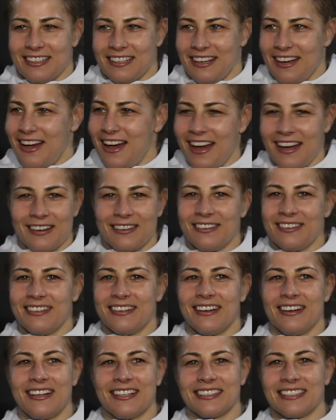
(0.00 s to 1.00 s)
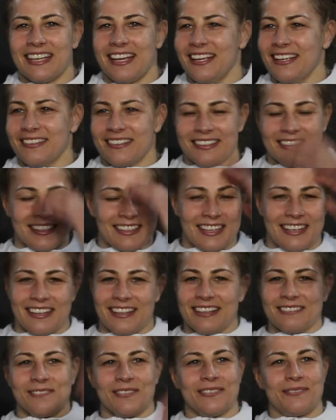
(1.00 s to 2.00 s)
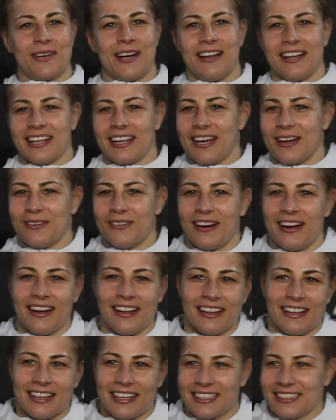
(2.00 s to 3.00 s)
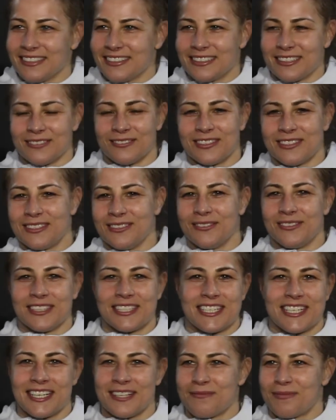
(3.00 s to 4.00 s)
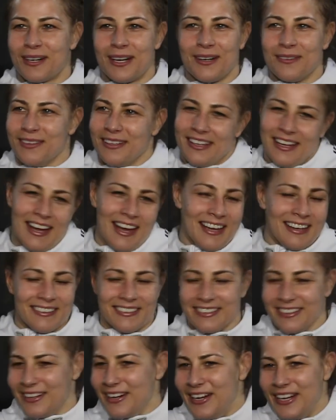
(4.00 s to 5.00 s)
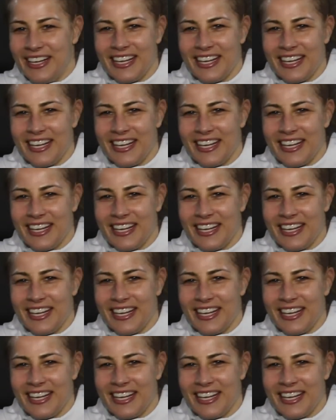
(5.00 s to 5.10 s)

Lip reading: Ah, who knows? I'll probably get wild, like do some stupid shit probably. I don't know.